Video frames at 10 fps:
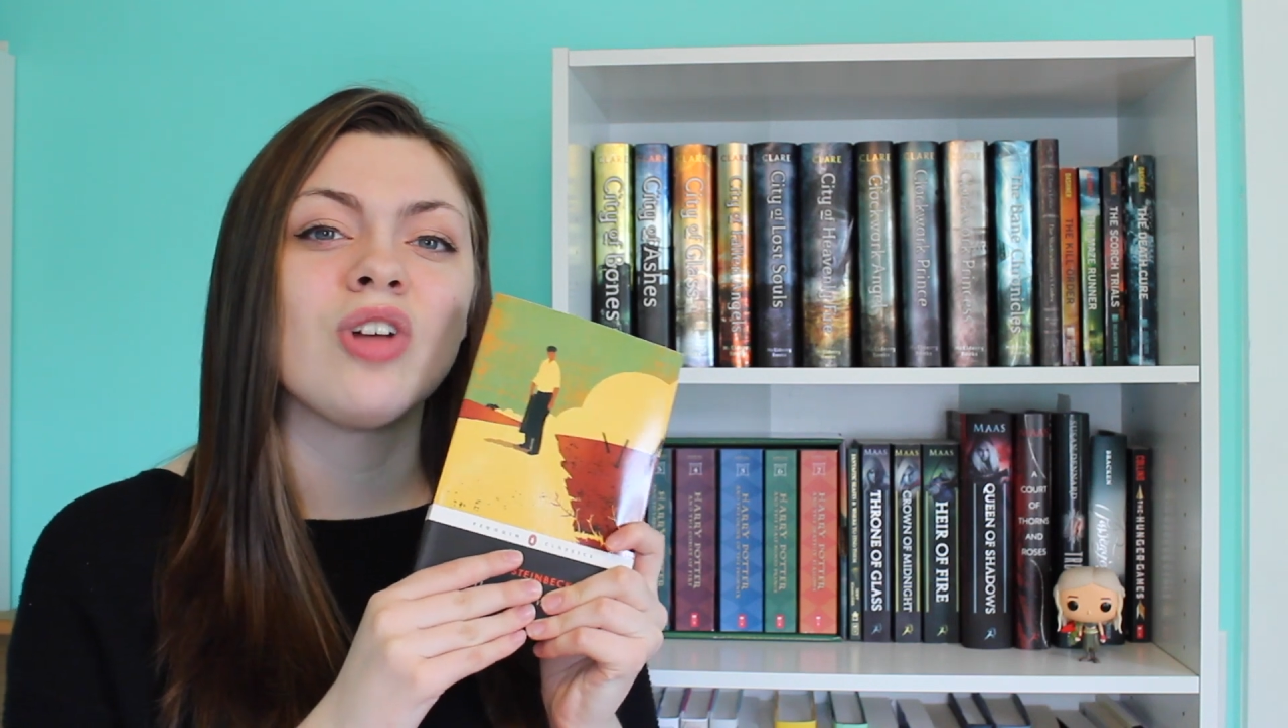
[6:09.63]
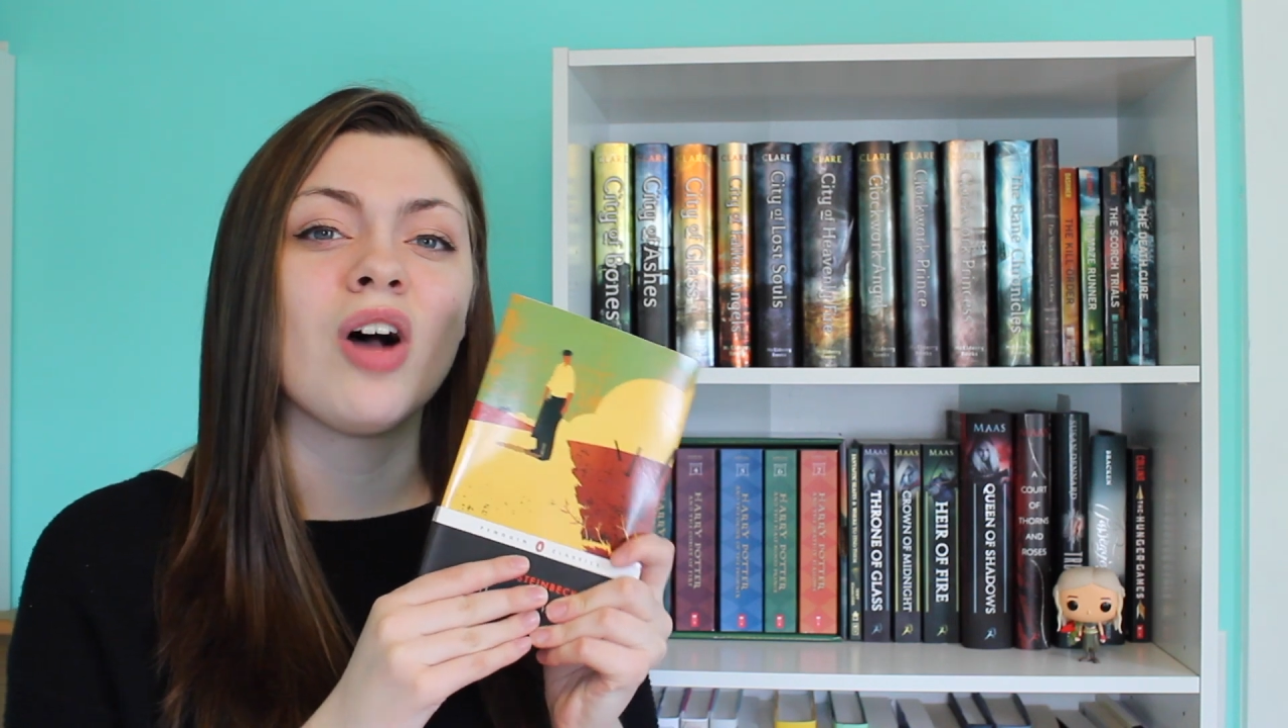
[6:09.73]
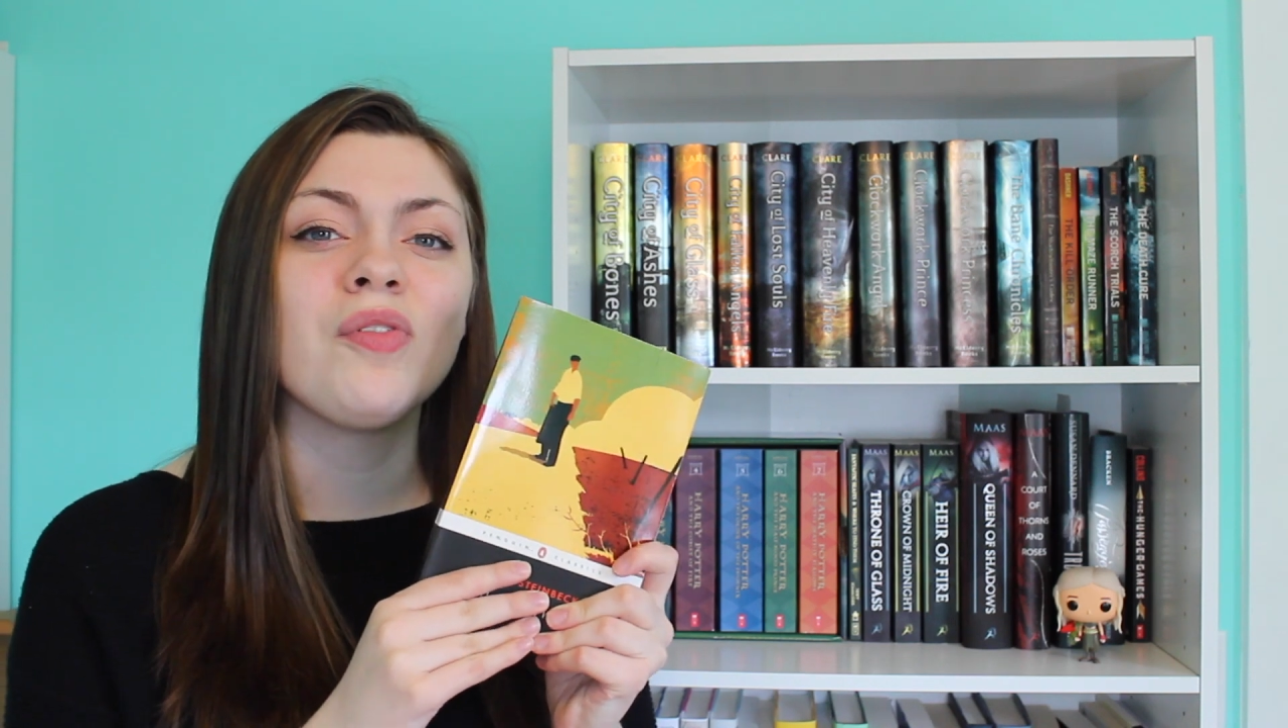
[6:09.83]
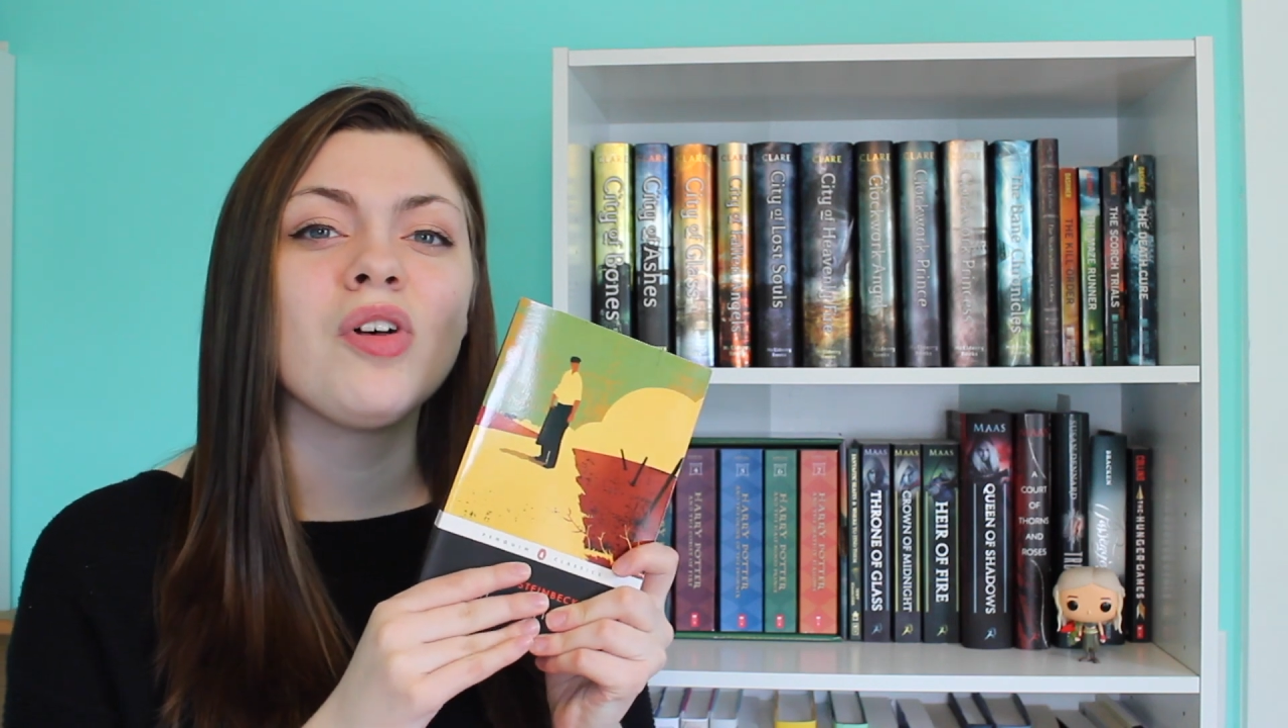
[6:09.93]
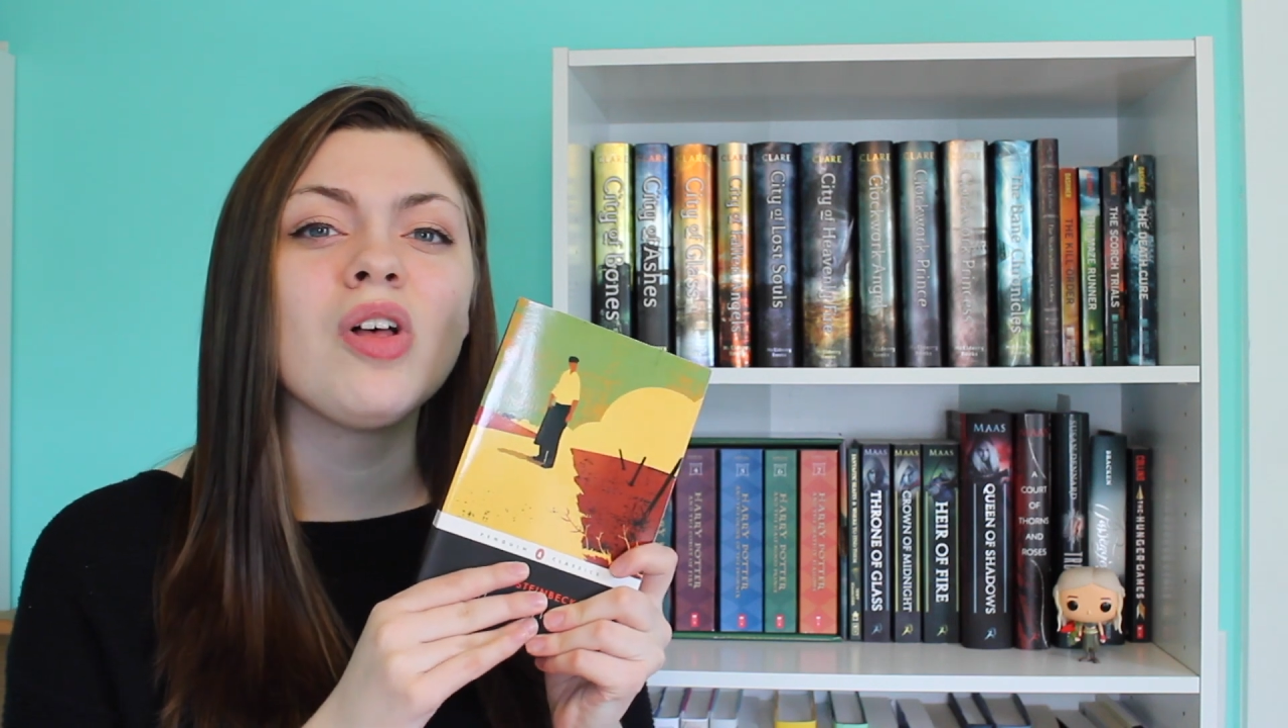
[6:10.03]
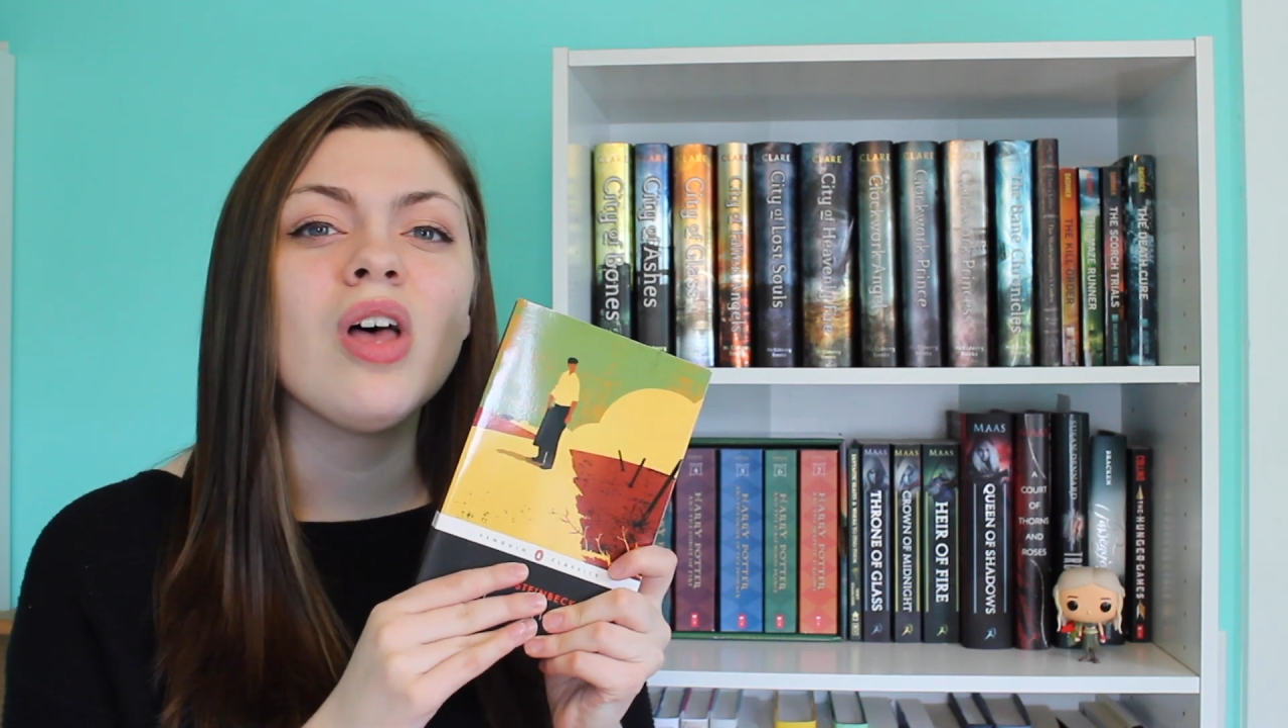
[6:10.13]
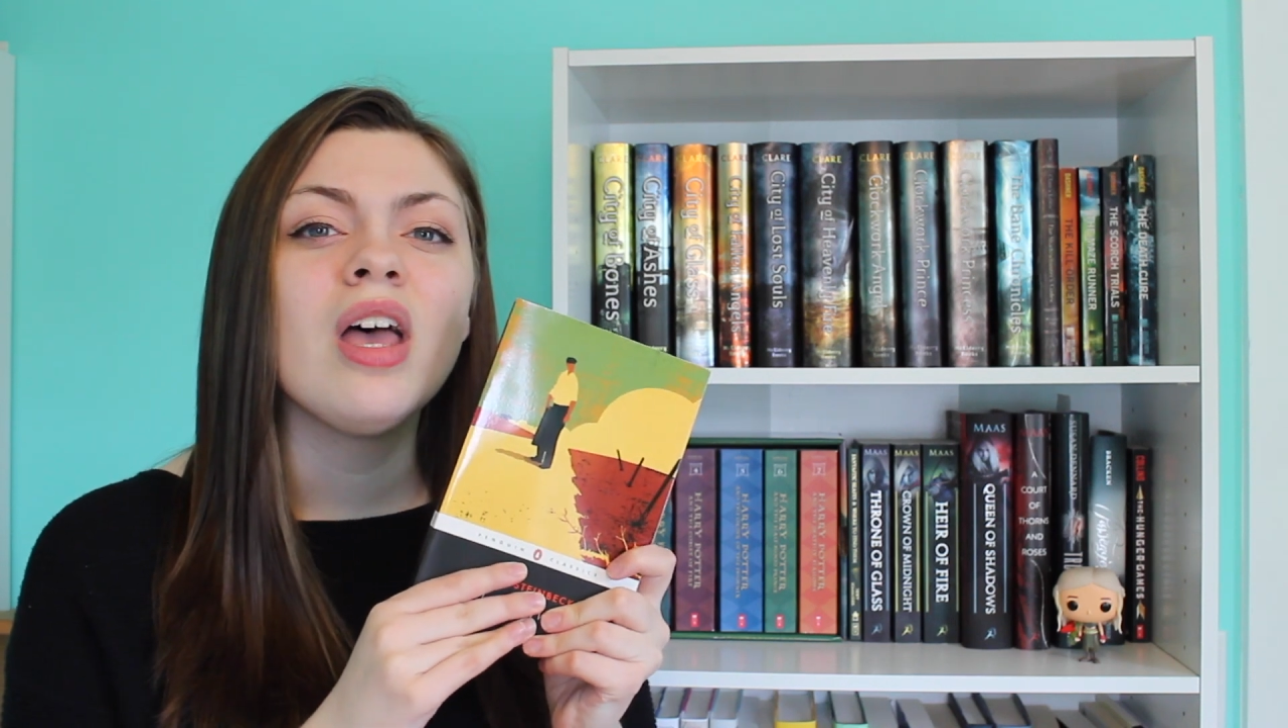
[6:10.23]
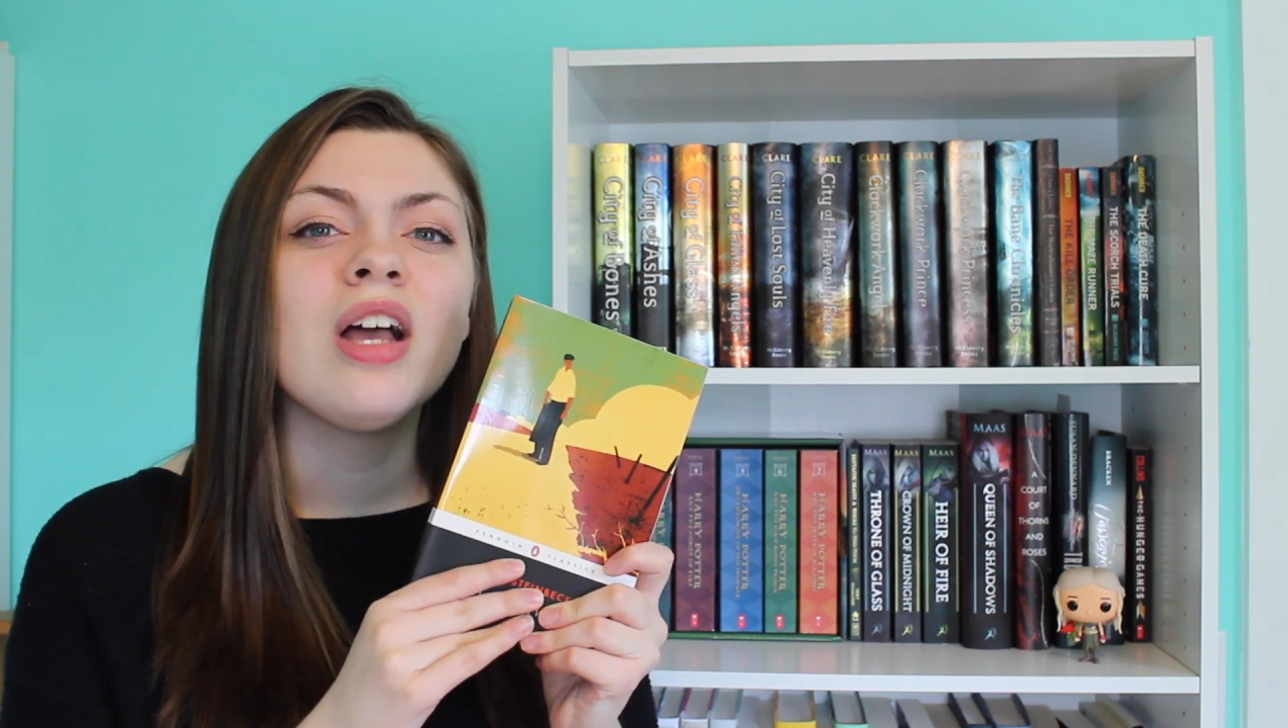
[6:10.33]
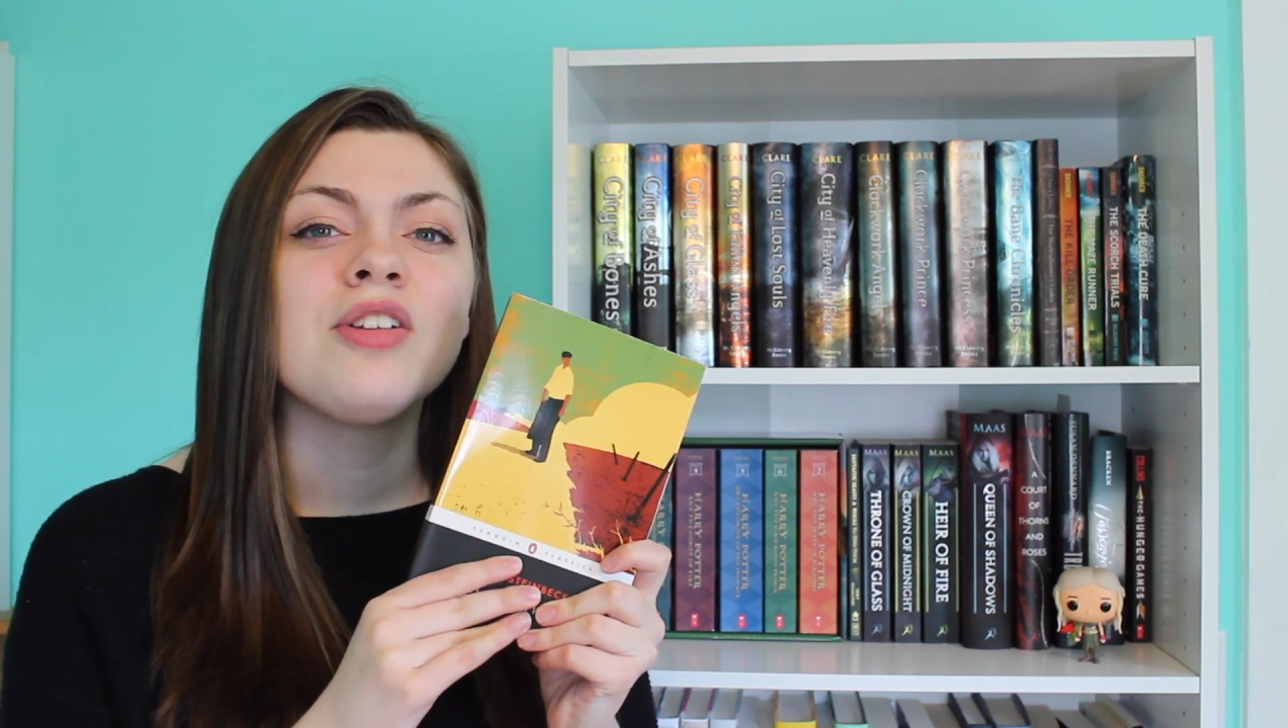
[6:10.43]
novel